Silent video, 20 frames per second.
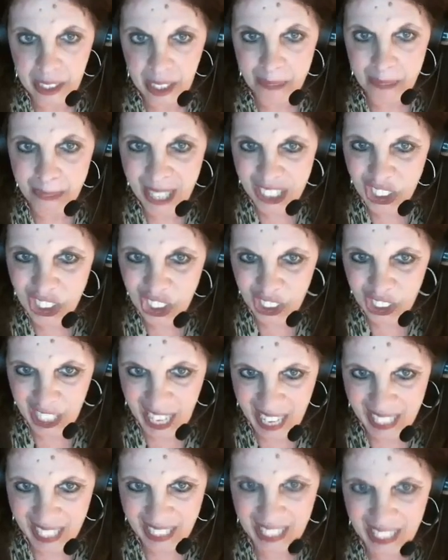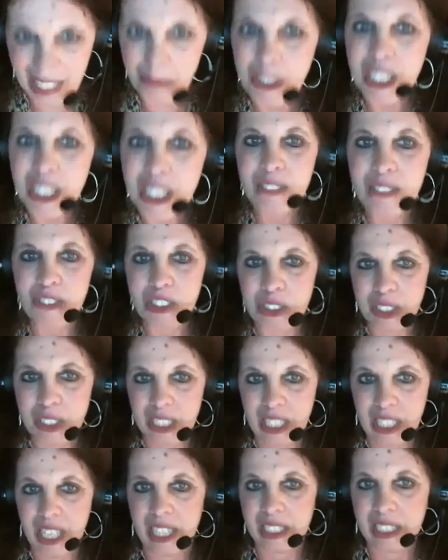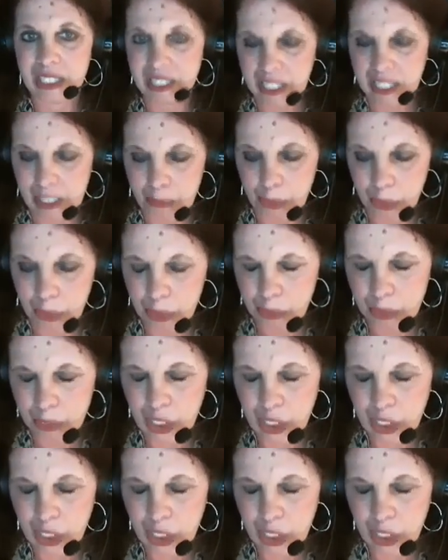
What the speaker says: Imagine that. Let me give you an example.